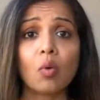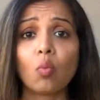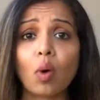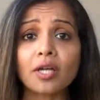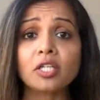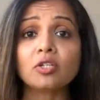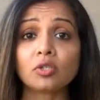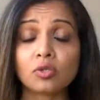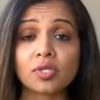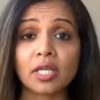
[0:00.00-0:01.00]
What are you
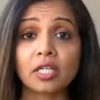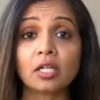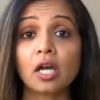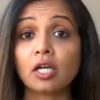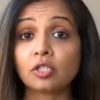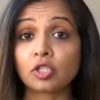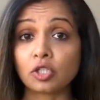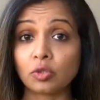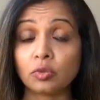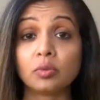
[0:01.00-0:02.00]
using
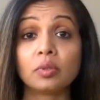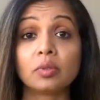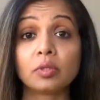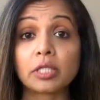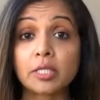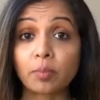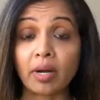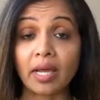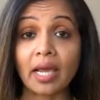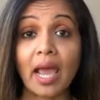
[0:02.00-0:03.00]
to
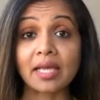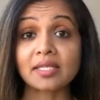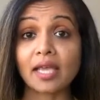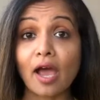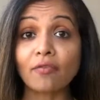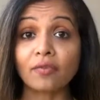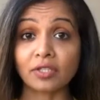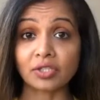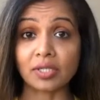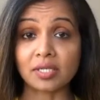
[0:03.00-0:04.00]
spray as air
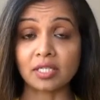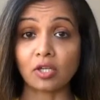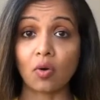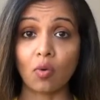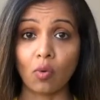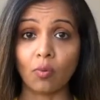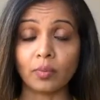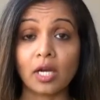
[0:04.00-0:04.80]
fresheners in your home?